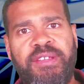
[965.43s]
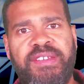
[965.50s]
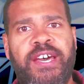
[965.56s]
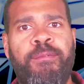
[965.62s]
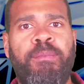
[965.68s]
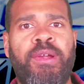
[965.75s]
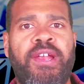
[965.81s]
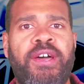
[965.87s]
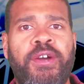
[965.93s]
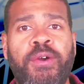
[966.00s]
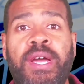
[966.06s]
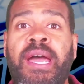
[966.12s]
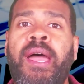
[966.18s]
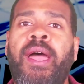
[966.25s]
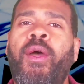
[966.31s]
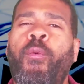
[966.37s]
down below
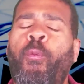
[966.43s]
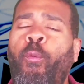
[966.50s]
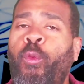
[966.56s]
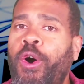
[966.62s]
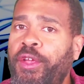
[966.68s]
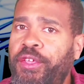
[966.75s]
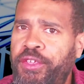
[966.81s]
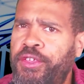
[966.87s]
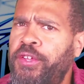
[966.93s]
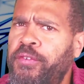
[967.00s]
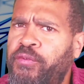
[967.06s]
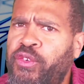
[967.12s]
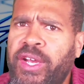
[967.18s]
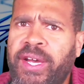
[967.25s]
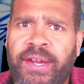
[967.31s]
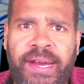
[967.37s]
what
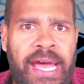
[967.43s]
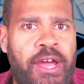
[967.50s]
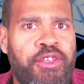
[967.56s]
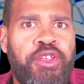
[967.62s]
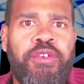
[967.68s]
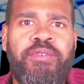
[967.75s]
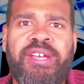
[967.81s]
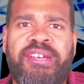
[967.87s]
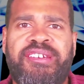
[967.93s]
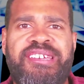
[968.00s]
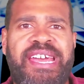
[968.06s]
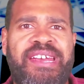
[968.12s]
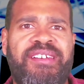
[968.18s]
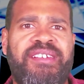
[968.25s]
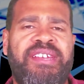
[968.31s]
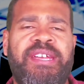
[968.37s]
you've done, how you've
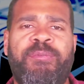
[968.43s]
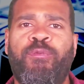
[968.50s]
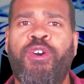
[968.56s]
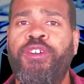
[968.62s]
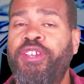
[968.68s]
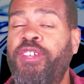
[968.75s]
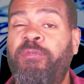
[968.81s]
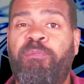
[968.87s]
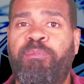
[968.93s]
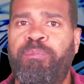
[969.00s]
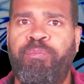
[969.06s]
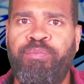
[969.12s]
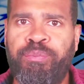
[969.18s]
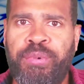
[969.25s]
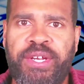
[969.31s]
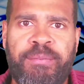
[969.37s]
extended it, what you've
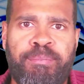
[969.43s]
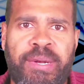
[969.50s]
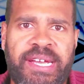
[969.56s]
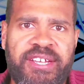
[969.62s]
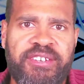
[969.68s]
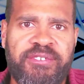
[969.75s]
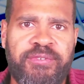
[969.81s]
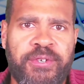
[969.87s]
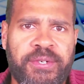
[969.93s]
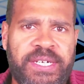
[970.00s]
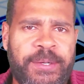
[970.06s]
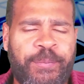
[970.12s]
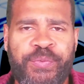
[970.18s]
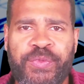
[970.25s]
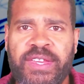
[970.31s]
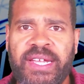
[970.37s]
put in place for
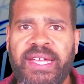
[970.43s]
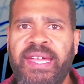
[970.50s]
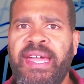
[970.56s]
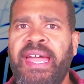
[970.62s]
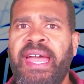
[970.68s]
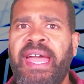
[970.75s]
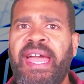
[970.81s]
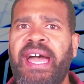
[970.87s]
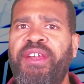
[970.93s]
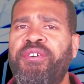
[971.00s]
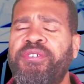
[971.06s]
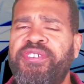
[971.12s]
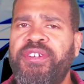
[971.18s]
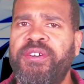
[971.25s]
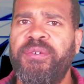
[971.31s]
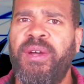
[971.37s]
it. And
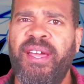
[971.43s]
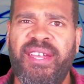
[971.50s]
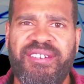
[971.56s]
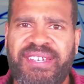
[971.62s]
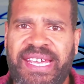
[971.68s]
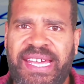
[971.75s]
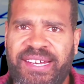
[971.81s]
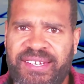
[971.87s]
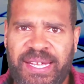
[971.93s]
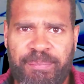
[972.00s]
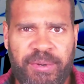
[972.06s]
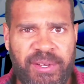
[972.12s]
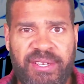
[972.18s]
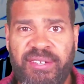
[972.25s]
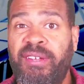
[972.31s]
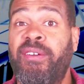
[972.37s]
also, it's getting to that
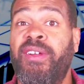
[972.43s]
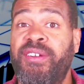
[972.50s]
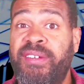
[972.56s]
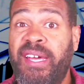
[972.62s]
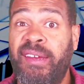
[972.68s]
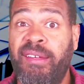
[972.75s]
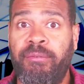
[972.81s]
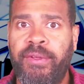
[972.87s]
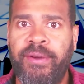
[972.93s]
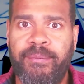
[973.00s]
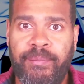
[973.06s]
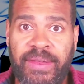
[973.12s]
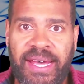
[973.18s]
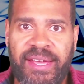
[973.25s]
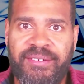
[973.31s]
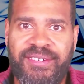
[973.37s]
point, isn't it? I'm standing with it.
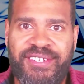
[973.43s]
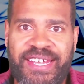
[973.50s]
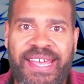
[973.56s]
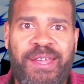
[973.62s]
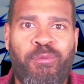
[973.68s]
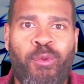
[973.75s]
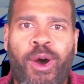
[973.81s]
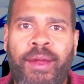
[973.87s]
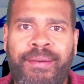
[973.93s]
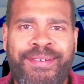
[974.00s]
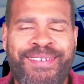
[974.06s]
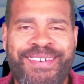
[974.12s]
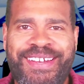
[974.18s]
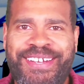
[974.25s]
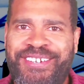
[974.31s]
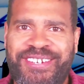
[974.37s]
That day
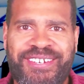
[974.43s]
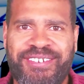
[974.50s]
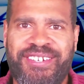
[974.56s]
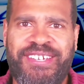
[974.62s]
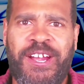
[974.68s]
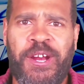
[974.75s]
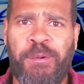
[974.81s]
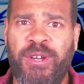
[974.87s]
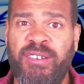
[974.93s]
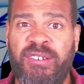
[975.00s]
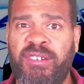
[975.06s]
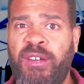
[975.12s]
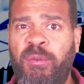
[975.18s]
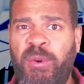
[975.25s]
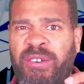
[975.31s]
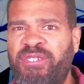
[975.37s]
one, it just looks terrible because it's
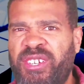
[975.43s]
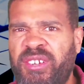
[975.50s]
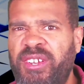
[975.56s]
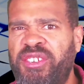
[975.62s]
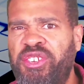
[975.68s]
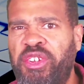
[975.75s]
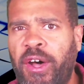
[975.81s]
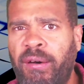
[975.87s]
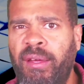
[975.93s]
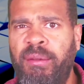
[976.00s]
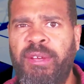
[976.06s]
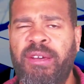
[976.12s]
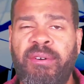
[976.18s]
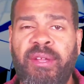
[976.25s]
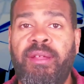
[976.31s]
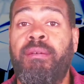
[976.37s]
got, well, I've just got a dot in
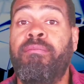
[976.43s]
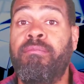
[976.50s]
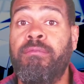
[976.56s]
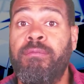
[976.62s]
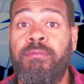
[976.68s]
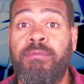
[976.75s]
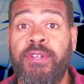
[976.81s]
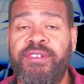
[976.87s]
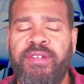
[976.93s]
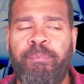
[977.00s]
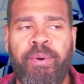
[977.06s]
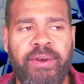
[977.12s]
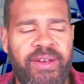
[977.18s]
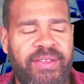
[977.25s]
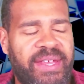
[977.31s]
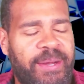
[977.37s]
the middle. What's the
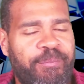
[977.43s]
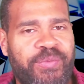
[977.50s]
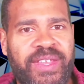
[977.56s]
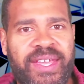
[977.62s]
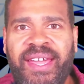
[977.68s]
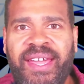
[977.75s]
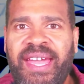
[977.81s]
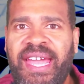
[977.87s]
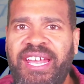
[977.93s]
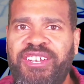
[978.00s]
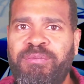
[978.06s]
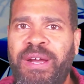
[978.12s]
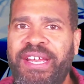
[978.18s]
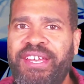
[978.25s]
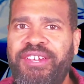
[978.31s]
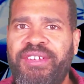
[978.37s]
point of that? It's
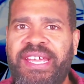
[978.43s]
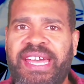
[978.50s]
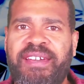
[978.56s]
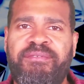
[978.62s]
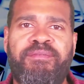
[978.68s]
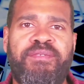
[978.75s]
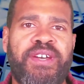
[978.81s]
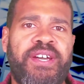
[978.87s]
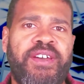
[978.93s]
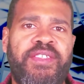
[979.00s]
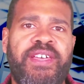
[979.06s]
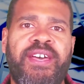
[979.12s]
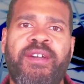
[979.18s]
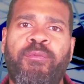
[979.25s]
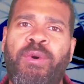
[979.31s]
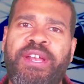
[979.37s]
when you get
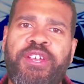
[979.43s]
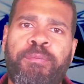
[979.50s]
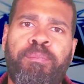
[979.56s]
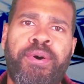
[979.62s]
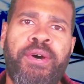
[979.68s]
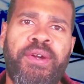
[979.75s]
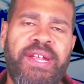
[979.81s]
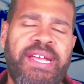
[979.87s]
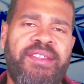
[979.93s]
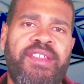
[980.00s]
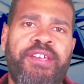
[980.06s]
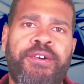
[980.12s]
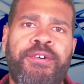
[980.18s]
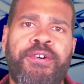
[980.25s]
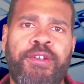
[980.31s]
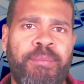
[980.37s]
further, when you put in the
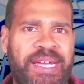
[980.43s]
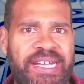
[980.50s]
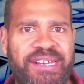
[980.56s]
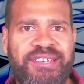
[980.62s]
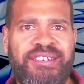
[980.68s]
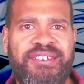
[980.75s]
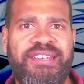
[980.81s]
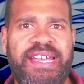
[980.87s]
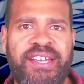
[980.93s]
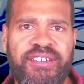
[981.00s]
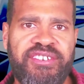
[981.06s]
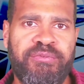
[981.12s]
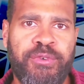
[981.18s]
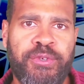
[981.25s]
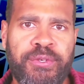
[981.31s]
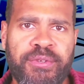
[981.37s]
automated
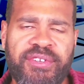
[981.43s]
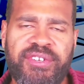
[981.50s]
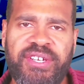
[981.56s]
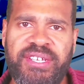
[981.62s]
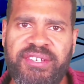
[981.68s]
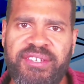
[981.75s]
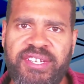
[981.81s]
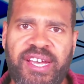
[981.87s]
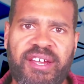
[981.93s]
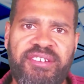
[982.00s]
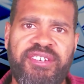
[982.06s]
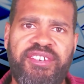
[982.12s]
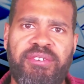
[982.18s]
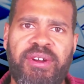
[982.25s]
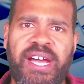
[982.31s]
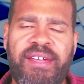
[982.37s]
status rules that it starts to
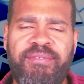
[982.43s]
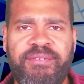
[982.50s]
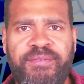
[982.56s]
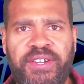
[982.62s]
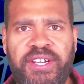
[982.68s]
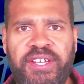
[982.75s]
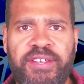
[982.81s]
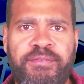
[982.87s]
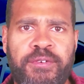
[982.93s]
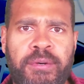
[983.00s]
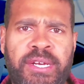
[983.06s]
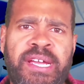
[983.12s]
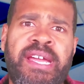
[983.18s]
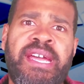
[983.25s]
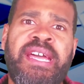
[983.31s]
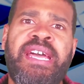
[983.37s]
drive it further
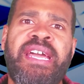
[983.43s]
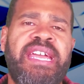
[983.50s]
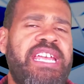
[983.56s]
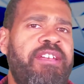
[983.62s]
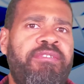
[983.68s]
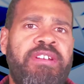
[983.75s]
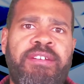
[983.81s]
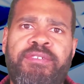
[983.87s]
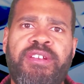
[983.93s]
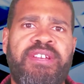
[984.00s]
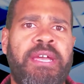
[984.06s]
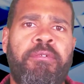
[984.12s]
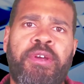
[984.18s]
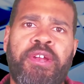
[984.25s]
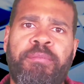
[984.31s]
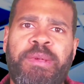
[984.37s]
forward. Even if you say
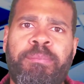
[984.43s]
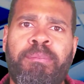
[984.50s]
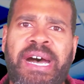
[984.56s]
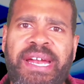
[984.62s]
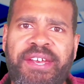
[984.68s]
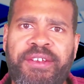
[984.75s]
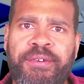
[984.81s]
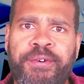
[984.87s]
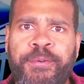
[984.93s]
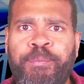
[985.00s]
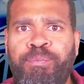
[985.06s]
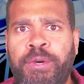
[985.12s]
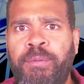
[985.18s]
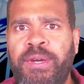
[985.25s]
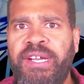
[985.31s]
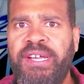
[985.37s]
we're going to be manual,
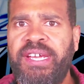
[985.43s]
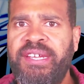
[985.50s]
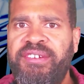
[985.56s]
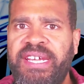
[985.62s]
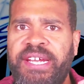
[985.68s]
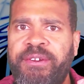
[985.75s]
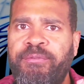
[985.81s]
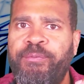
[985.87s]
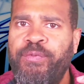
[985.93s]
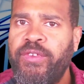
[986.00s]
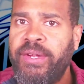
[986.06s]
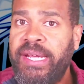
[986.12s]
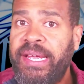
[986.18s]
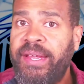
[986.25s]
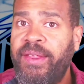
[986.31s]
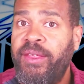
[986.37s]
but we're going to say,
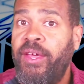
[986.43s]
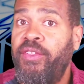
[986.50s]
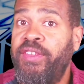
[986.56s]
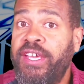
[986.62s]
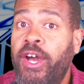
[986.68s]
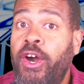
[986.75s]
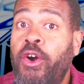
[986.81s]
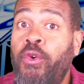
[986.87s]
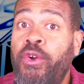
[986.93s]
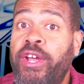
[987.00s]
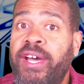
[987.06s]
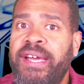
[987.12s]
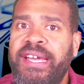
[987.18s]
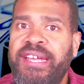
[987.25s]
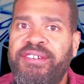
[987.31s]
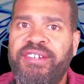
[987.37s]
like, the
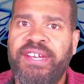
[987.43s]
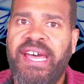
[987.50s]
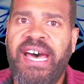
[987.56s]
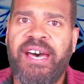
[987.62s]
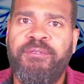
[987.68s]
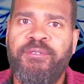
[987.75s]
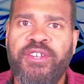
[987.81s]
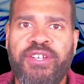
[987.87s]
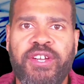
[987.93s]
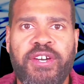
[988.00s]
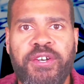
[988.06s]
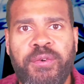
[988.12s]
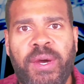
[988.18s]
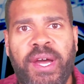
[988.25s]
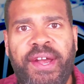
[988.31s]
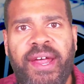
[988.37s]
owner is going to have to
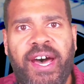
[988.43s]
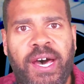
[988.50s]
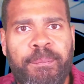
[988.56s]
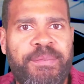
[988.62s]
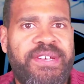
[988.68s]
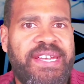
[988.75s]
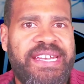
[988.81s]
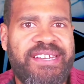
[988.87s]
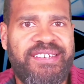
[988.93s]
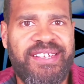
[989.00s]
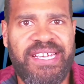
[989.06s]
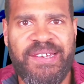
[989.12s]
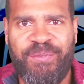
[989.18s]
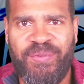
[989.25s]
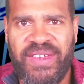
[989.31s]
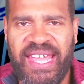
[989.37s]
go and update
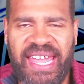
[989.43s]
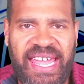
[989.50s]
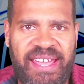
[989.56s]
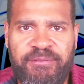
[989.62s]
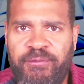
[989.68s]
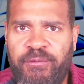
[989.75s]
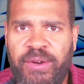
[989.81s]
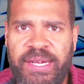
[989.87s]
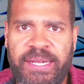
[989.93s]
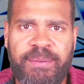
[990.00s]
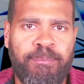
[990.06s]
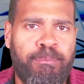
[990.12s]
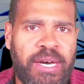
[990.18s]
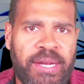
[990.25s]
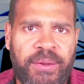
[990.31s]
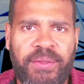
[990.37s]
it every
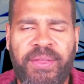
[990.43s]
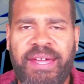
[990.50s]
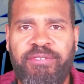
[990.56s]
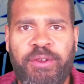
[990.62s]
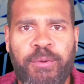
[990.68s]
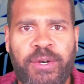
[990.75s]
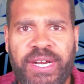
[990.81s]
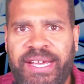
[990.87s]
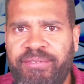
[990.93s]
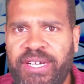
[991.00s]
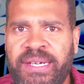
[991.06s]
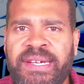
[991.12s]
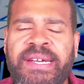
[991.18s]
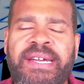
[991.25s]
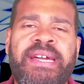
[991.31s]
month, every whatever,